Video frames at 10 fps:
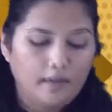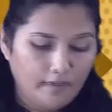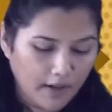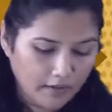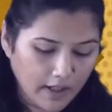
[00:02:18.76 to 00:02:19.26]

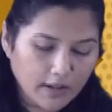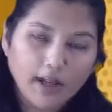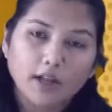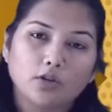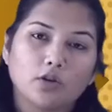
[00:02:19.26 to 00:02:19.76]
When we
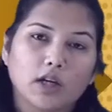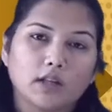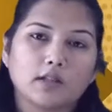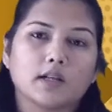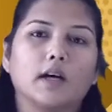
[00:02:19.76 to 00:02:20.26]
try to look at
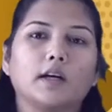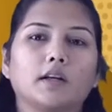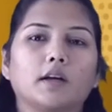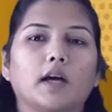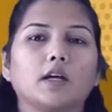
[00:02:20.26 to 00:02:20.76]
the sky in the
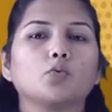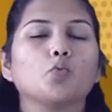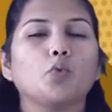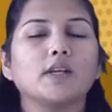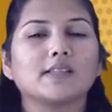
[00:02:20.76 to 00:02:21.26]
night,
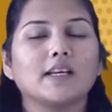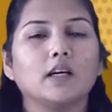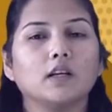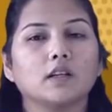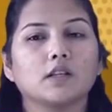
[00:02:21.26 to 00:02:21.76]
we
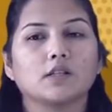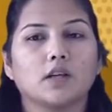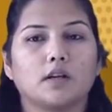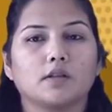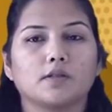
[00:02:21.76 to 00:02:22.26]
see the
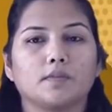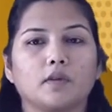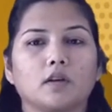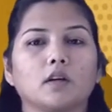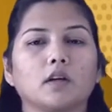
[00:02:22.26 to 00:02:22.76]
stars.
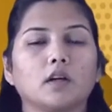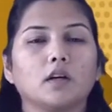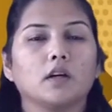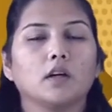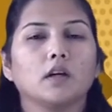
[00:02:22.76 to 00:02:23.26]

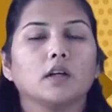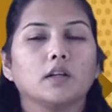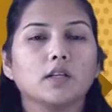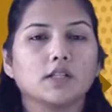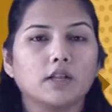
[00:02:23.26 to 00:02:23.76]

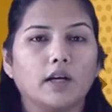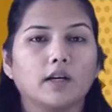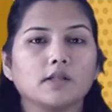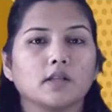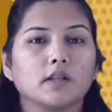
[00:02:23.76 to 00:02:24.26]
The
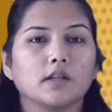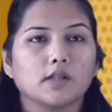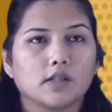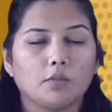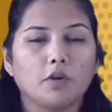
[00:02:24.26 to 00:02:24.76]
stars,
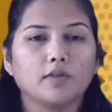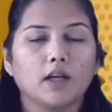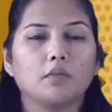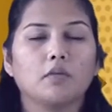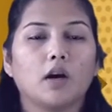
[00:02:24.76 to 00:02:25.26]
some of
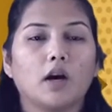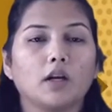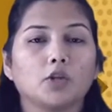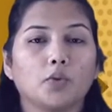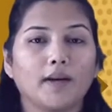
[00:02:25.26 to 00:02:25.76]
them
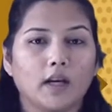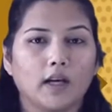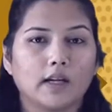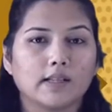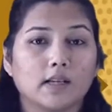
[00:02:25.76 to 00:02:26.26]
are
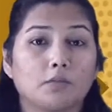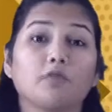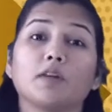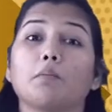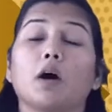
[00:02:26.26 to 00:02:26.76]
twinkling, some
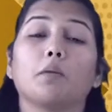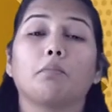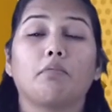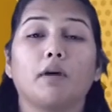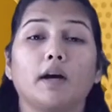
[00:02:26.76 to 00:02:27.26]
of them are
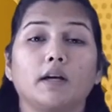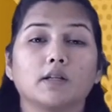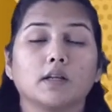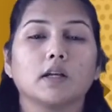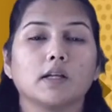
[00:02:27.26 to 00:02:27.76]
bright,
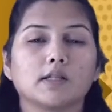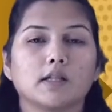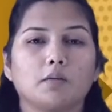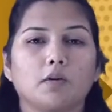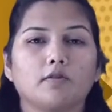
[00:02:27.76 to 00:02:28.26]

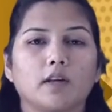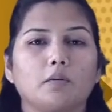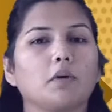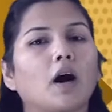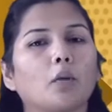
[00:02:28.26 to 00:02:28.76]
some of
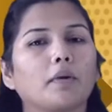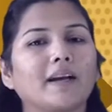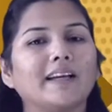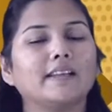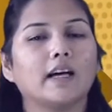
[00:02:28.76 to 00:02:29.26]
them are
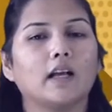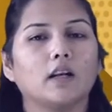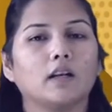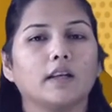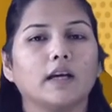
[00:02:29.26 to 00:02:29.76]
pretty dull,
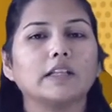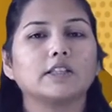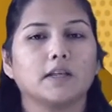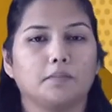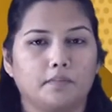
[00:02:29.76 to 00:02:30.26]
they are
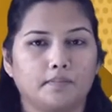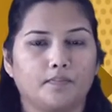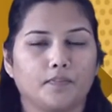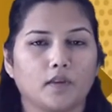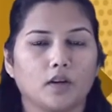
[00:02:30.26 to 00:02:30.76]
dim.
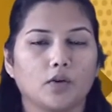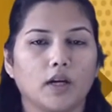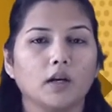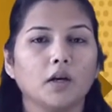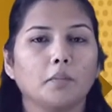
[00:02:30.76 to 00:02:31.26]

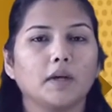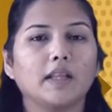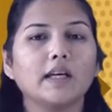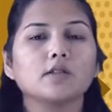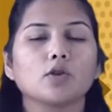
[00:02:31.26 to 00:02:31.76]
Okay, but
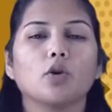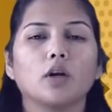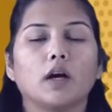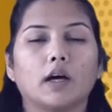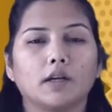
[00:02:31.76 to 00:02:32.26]
these
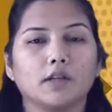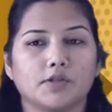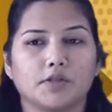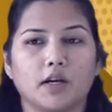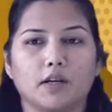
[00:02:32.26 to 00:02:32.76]
all are
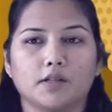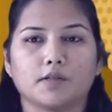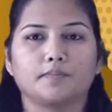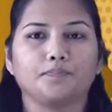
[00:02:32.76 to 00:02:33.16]
stars.